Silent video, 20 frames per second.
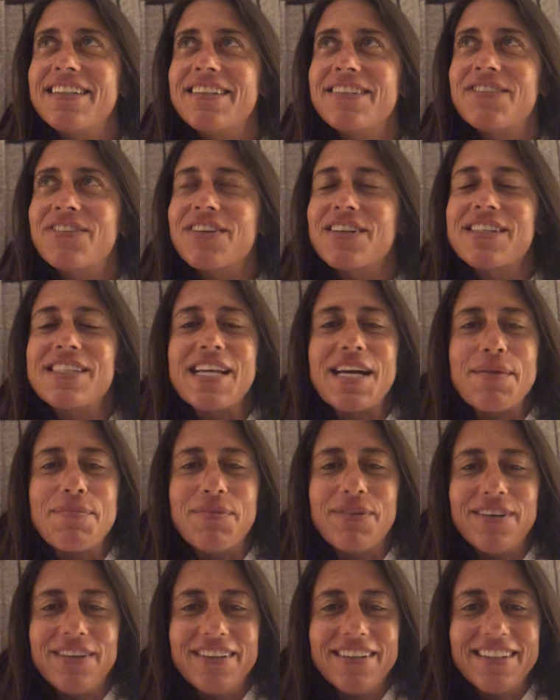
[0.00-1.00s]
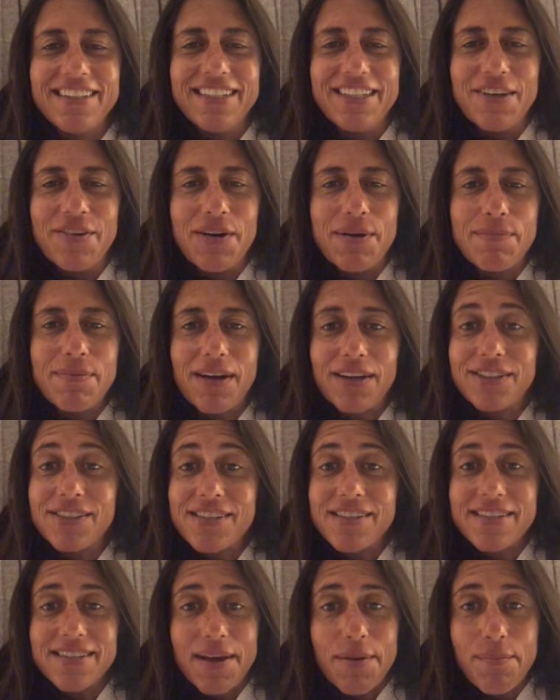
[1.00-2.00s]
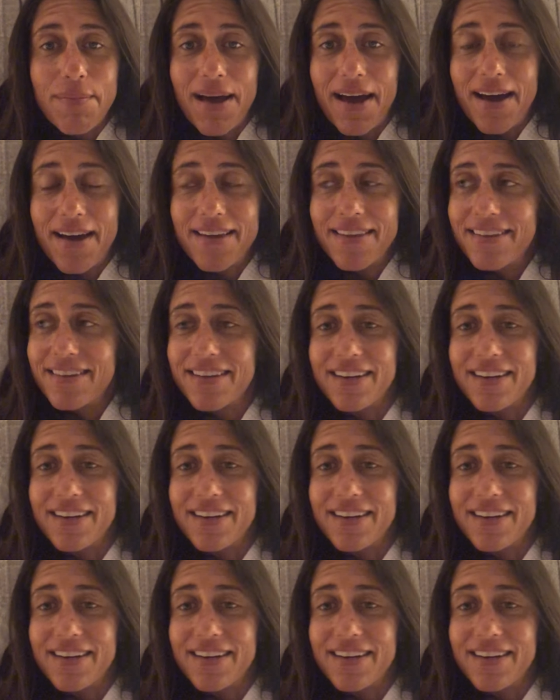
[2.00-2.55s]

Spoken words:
for example, you know, I'm not just an empath.